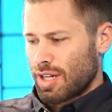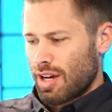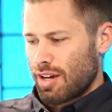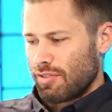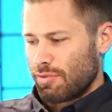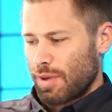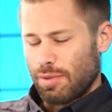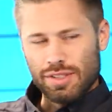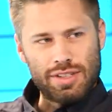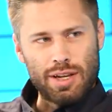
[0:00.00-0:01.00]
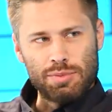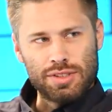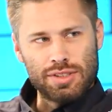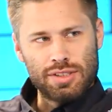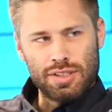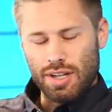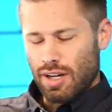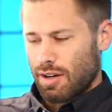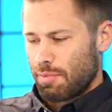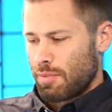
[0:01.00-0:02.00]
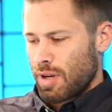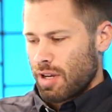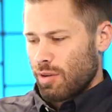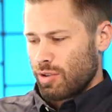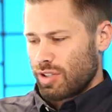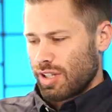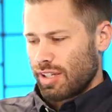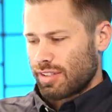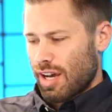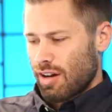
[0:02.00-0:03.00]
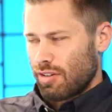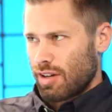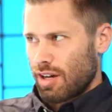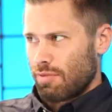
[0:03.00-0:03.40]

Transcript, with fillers: of baby steps, which he lays out.